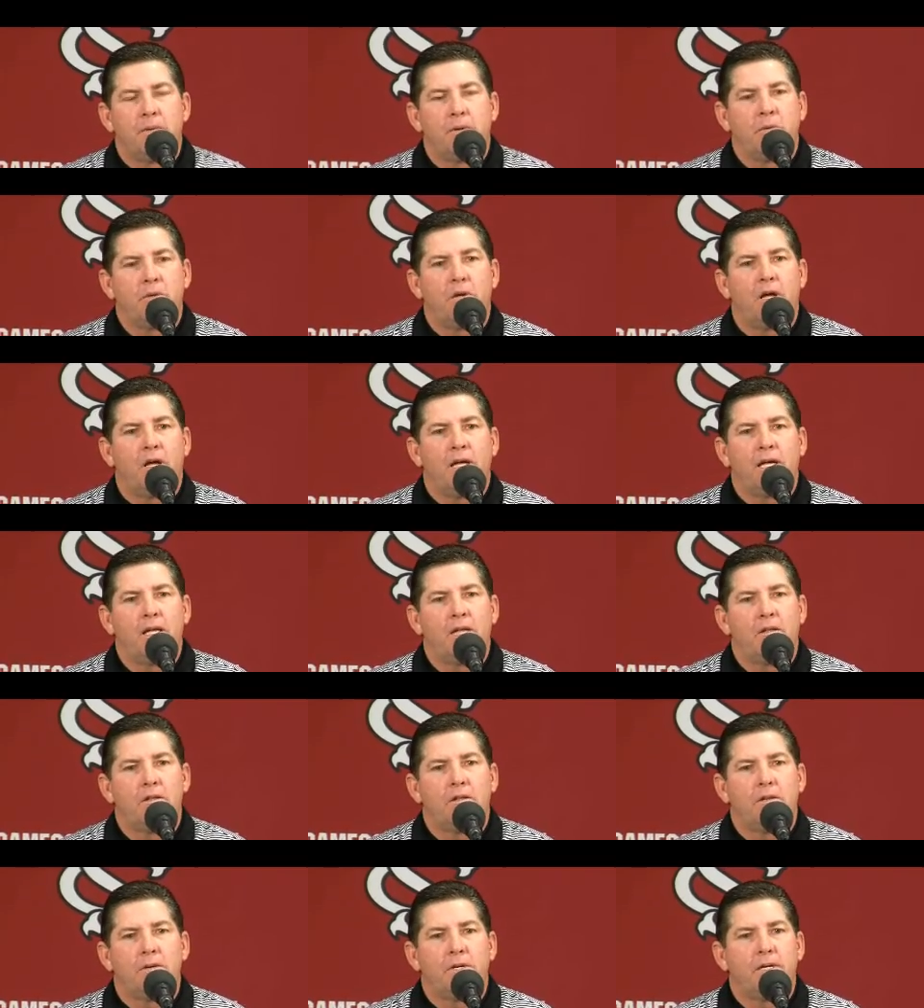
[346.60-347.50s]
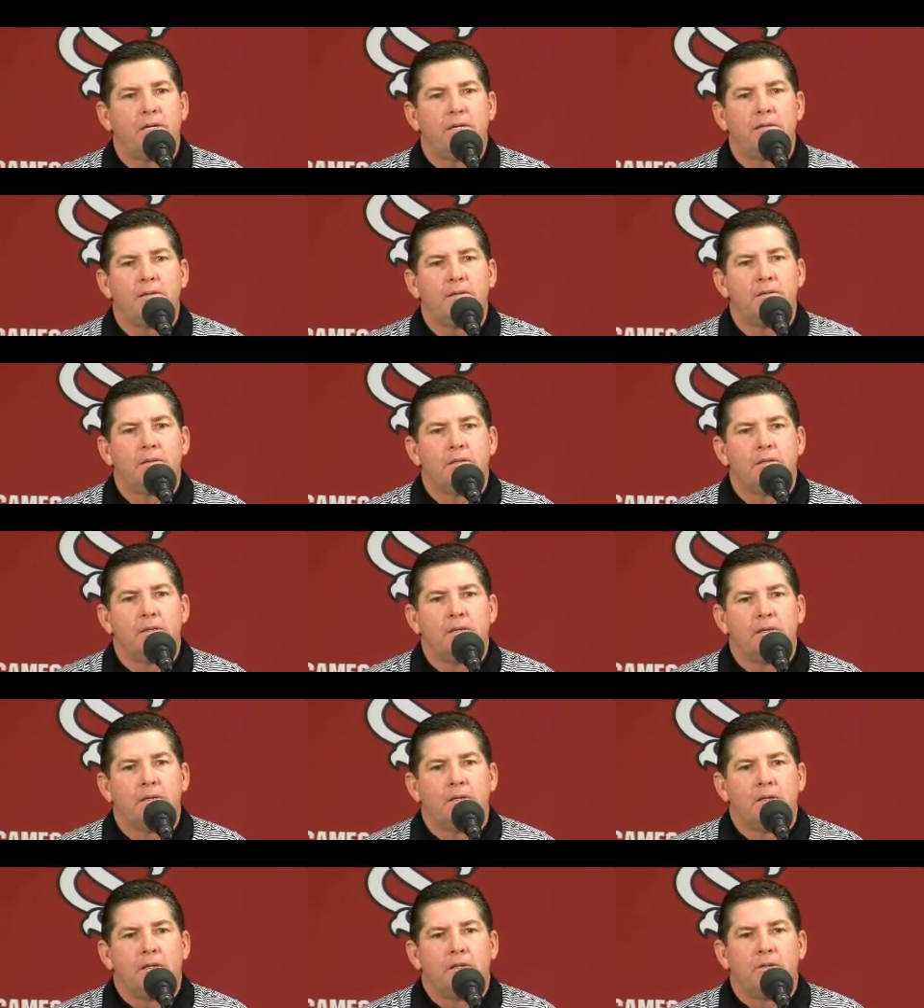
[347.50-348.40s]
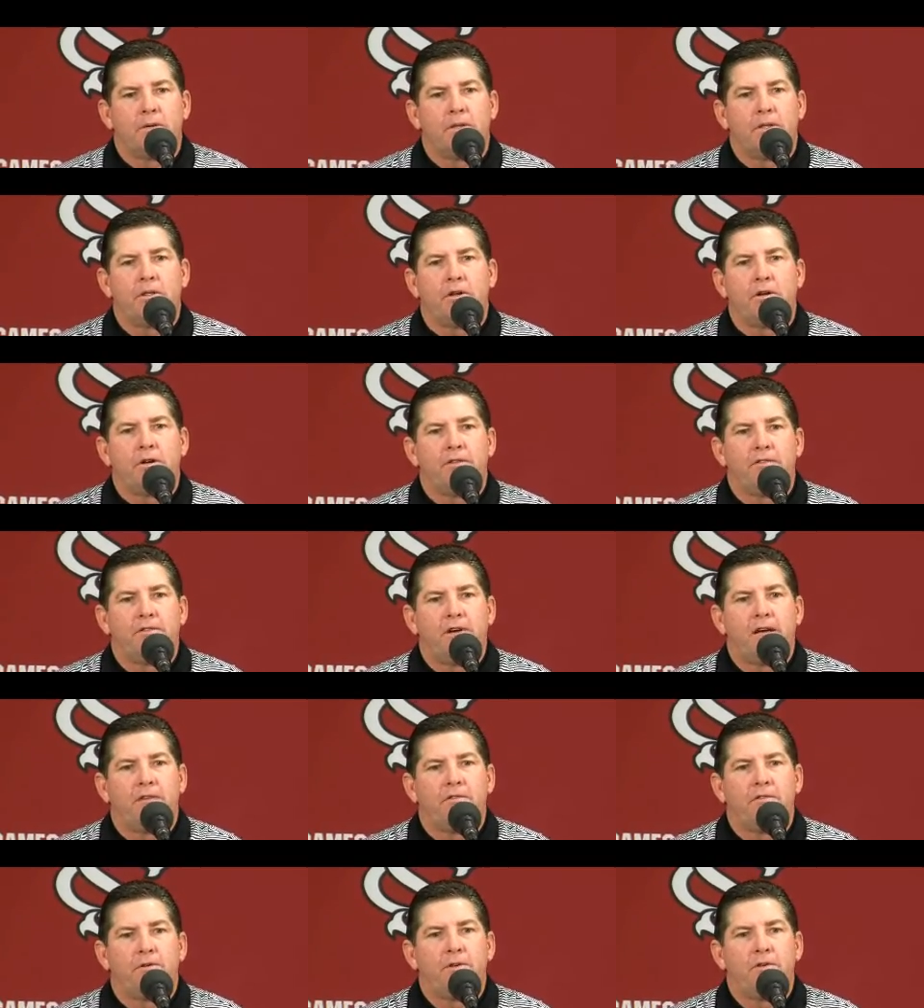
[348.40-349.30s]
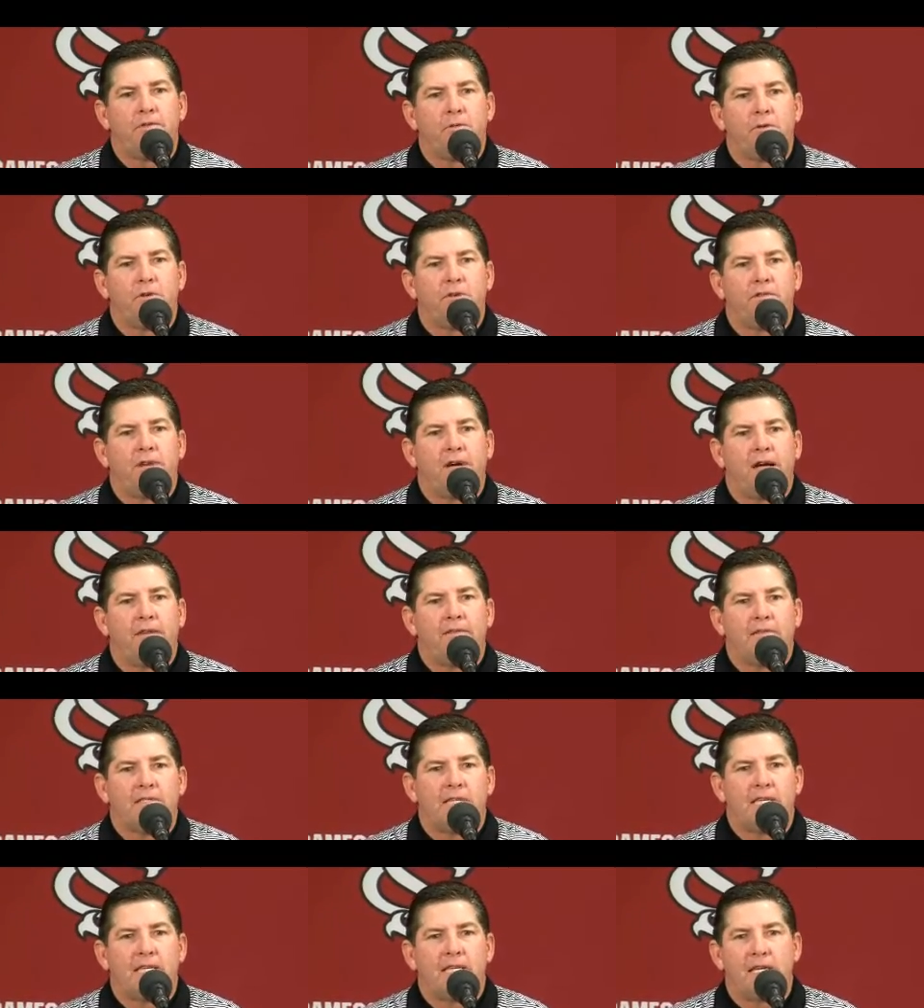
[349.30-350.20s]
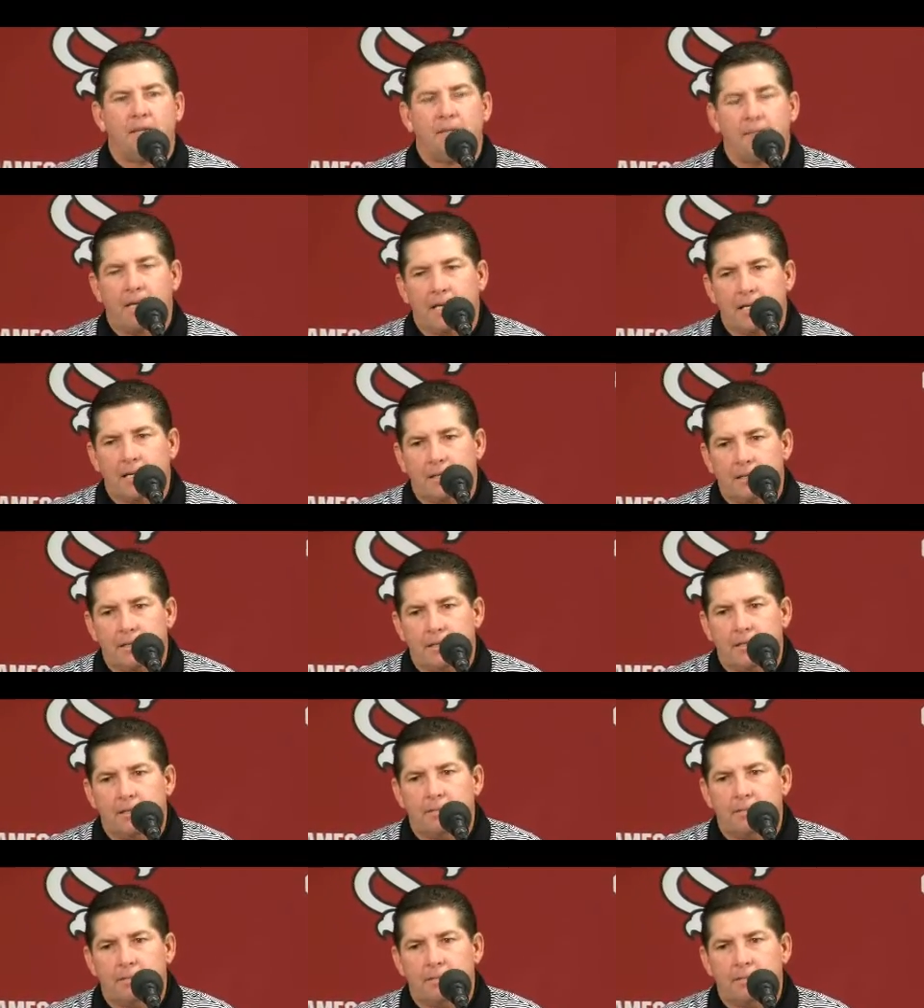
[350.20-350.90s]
we're not hitting 335, 345 as a team like,